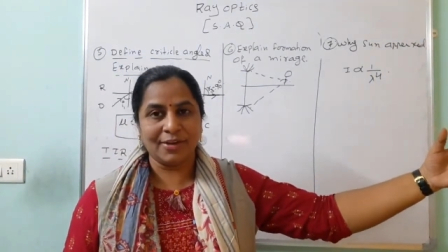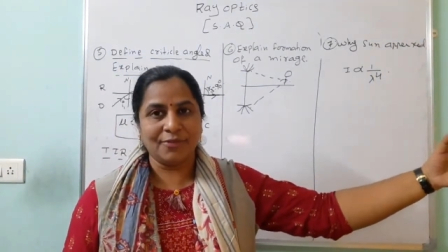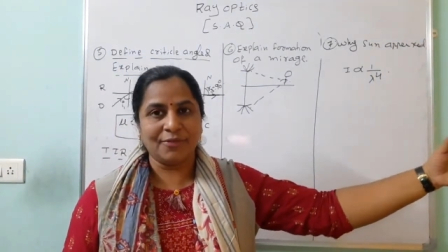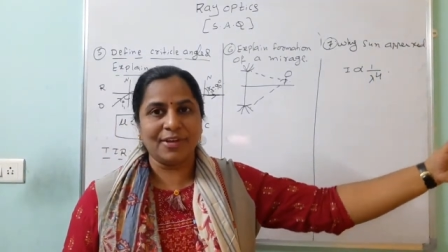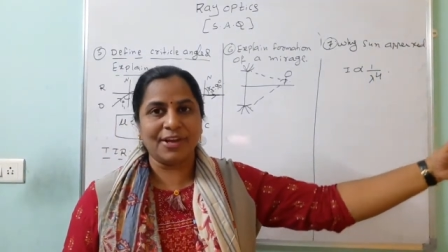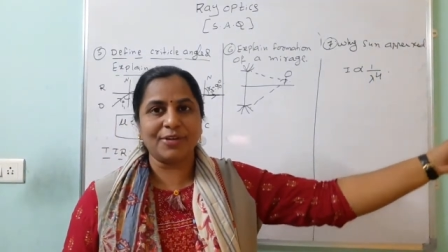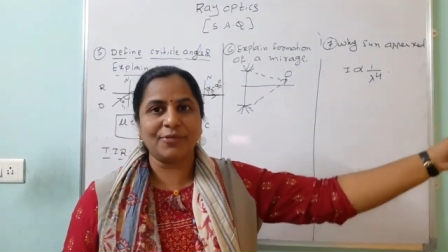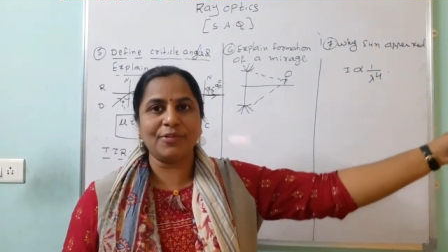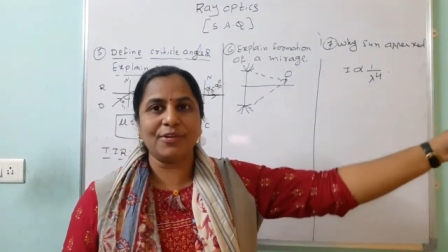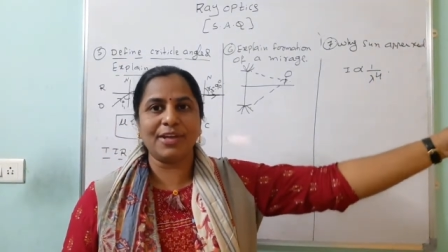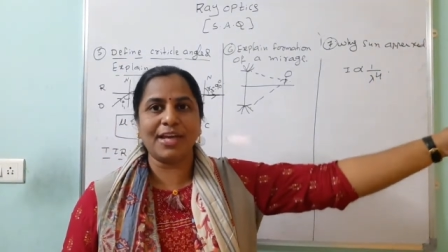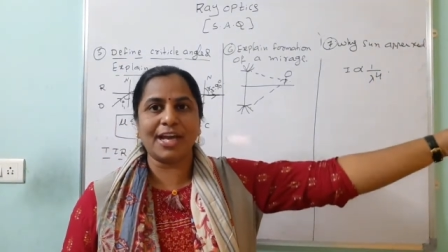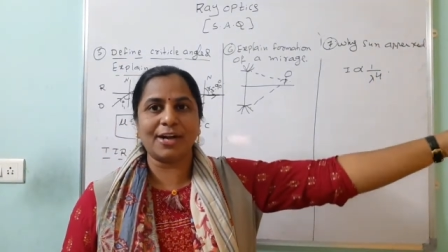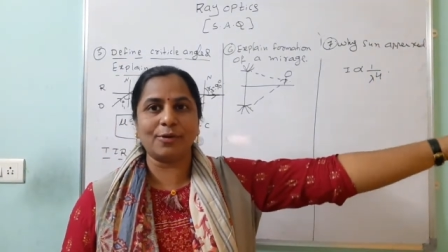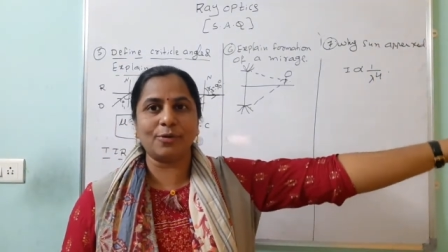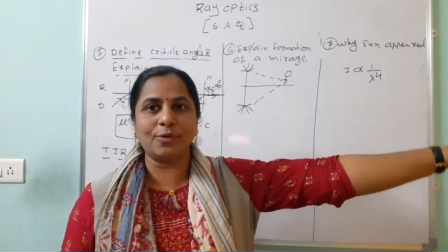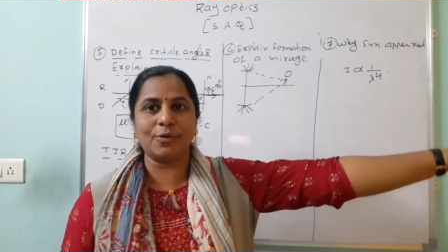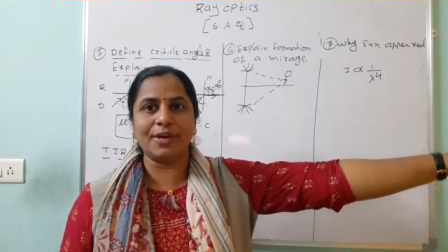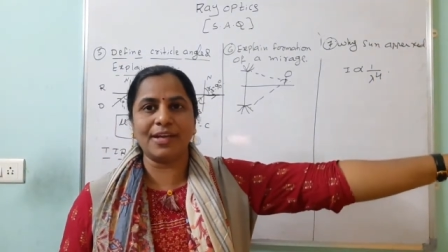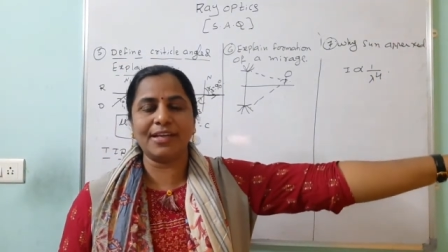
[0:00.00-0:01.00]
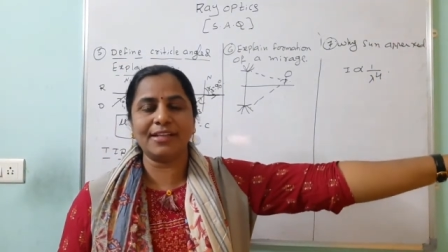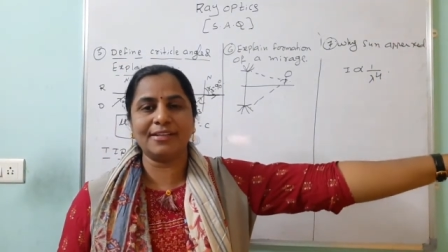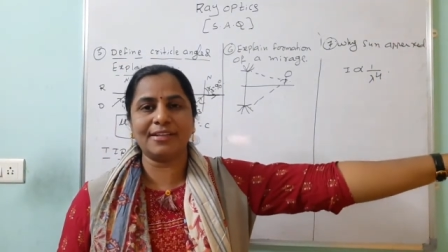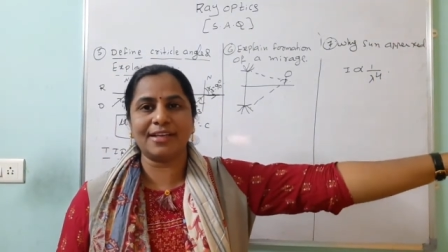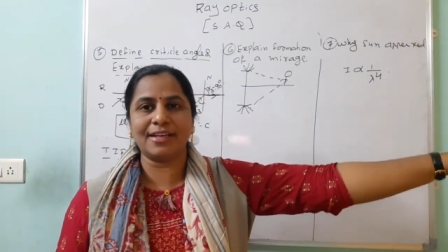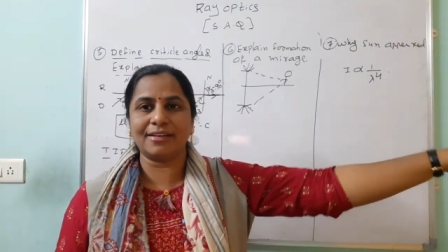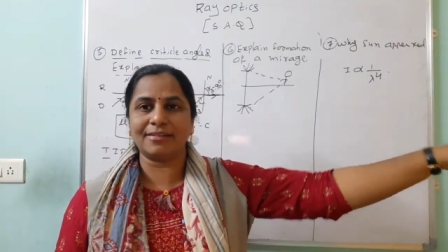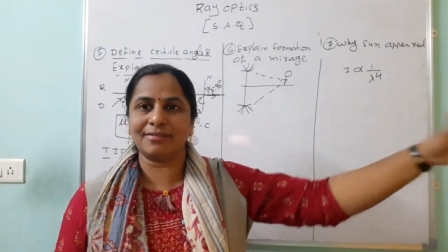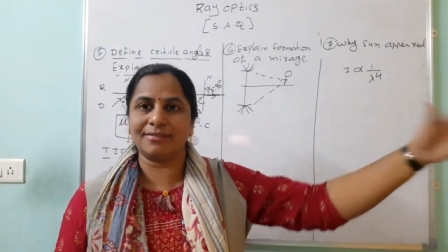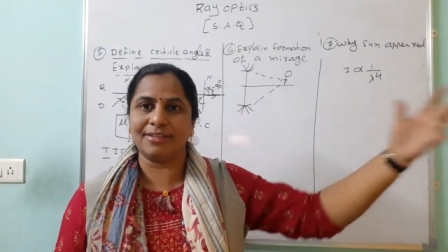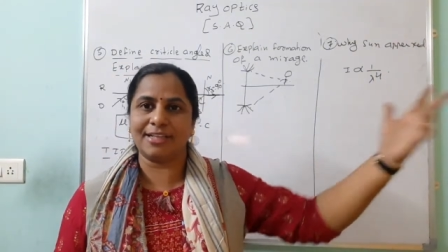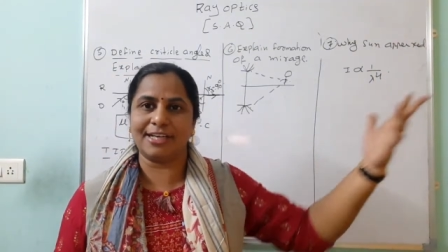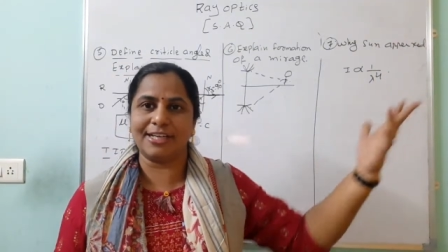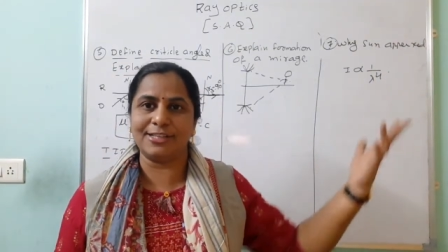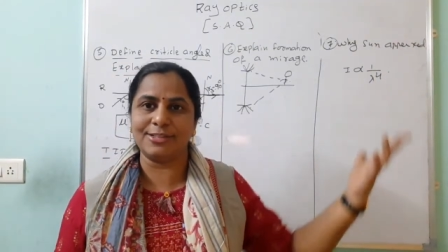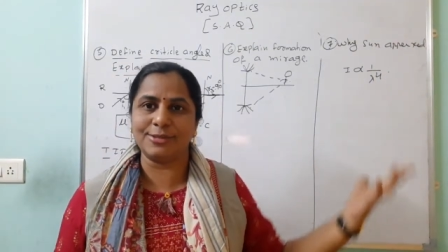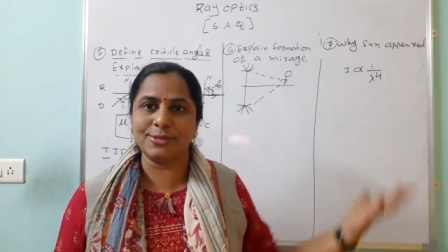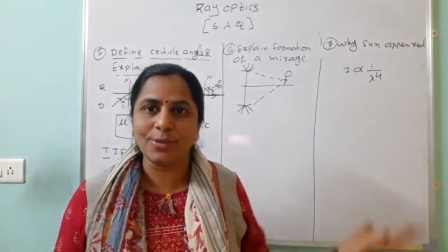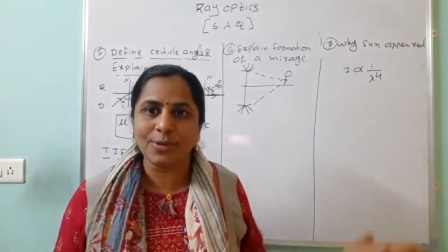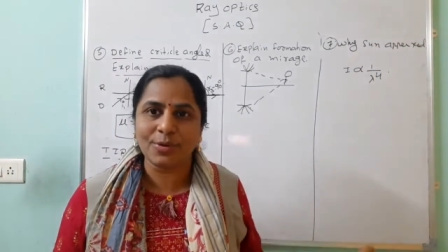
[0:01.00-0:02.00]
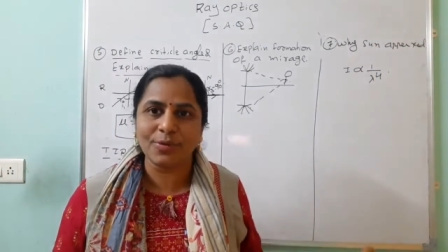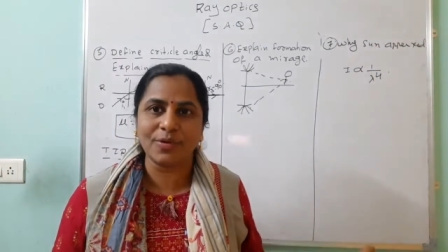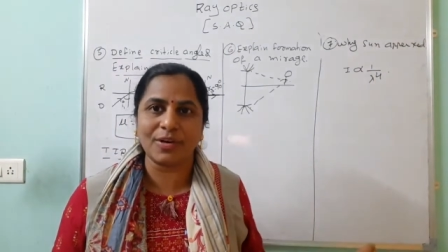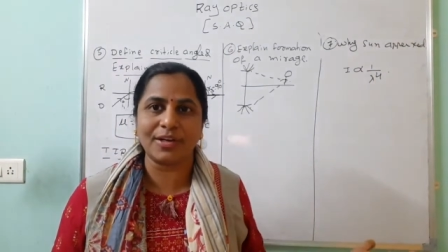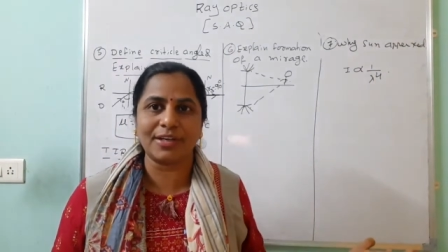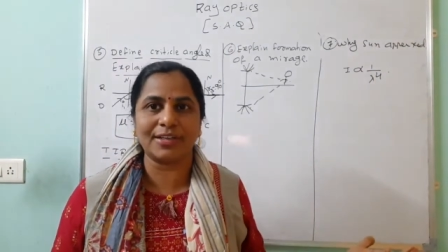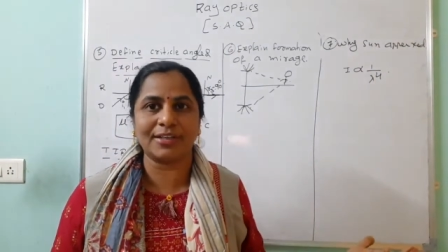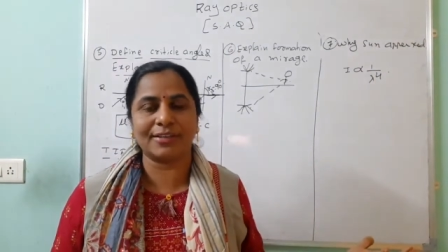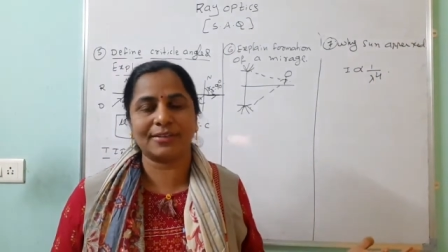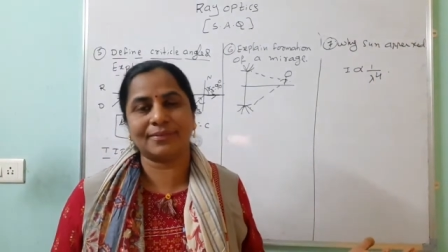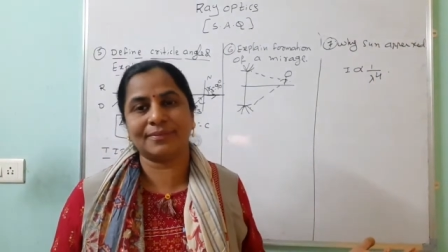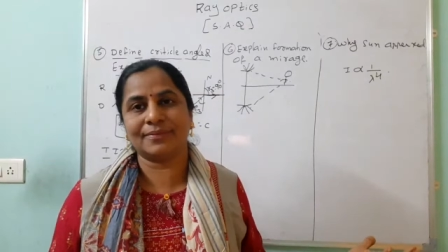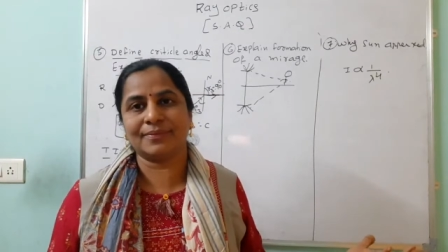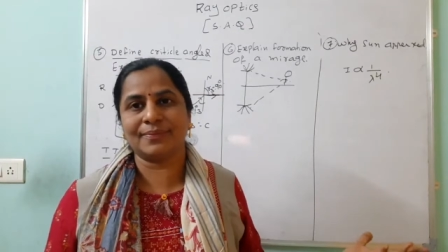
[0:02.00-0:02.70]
When we are going there, there is no water.